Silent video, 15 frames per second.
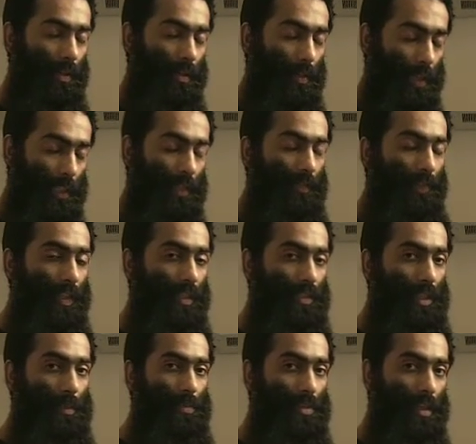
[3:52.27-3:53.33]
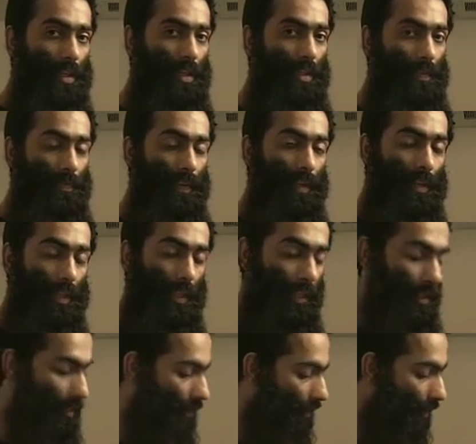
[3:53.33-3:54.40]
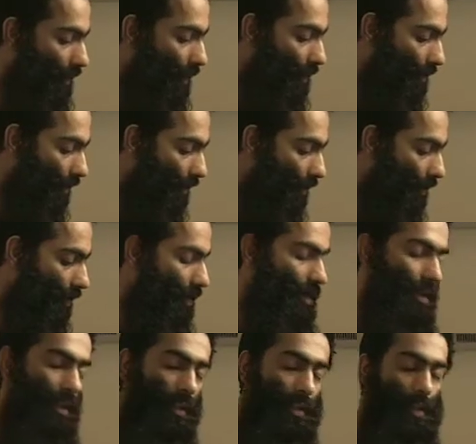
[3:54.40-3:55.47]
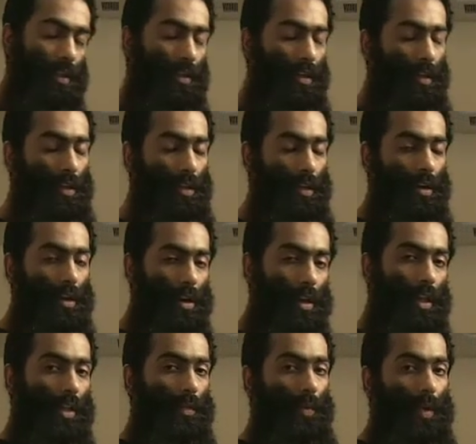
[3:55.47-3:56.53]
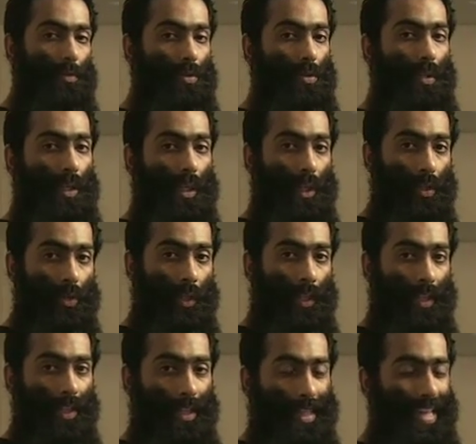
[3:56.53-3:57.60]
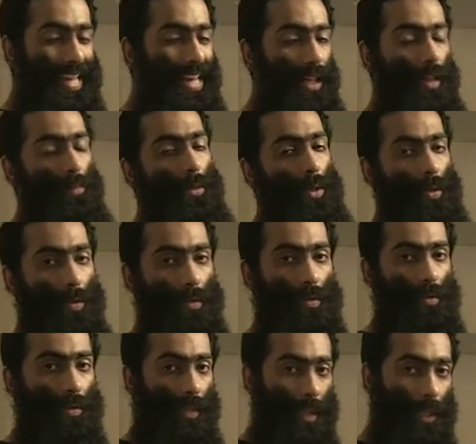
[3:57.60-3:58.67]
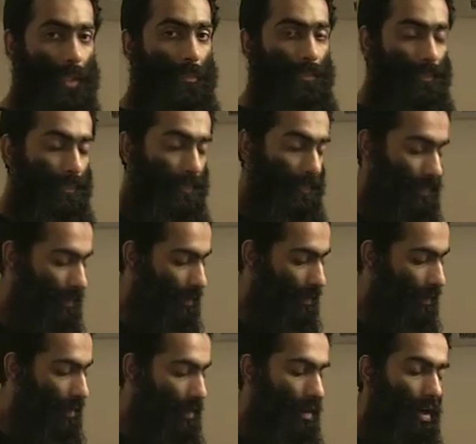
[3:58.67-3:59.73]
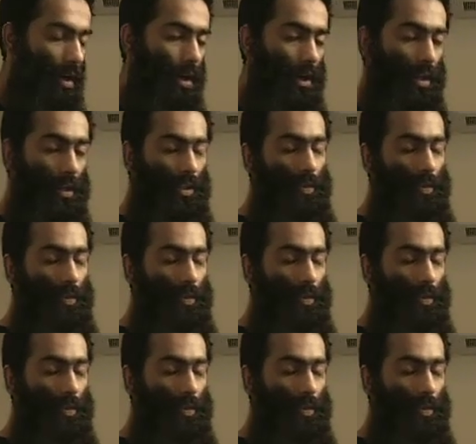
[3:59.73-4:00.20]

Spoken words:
clean the fingertips, underneath the fingernails if your nails are a little long, all the way up to and including the elbow. Okay? All